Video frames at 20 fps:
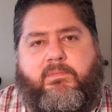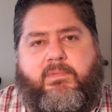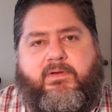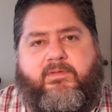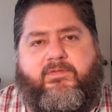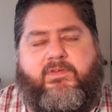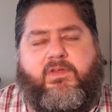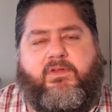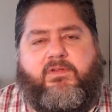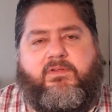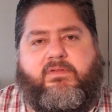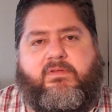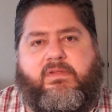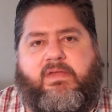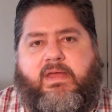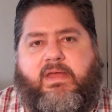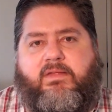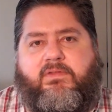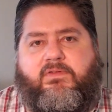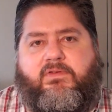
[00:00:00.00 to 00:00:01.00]
but feels his
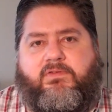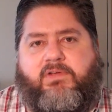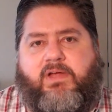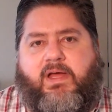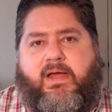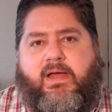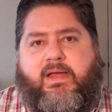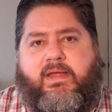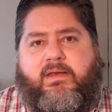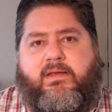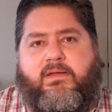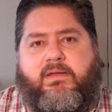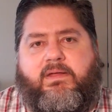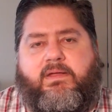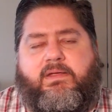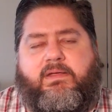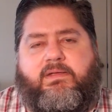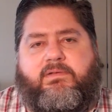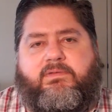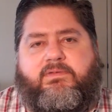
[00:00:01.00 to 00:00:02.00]
hands are tied
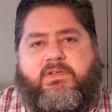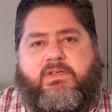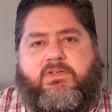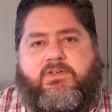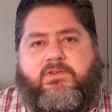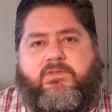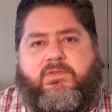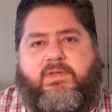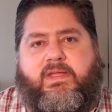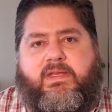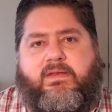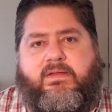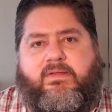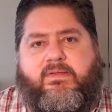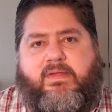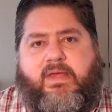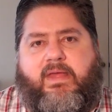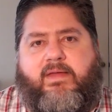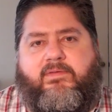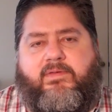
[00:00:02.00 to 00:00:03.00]
to intervene to
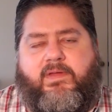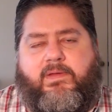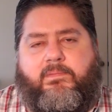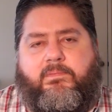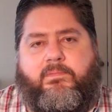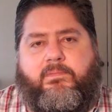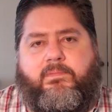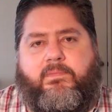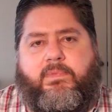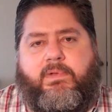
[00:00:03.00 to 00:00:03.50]
save him.